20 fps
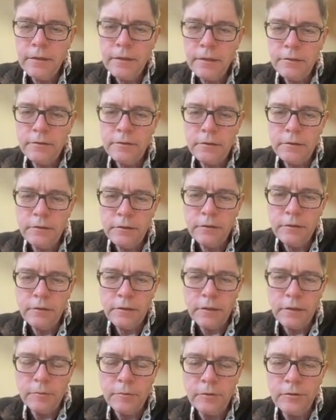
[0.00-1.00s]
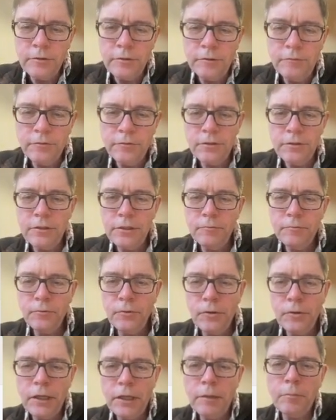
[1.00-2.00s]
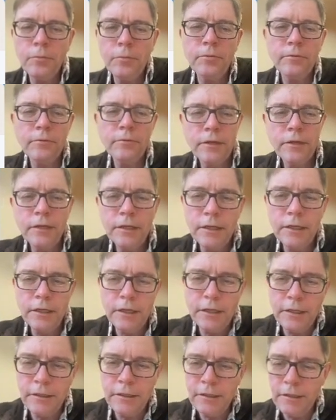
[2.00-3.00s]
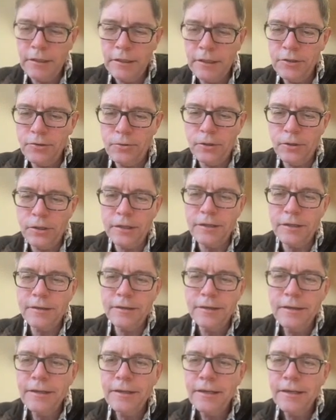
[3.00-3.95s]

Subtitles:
That's Radboud University Wooclap in short.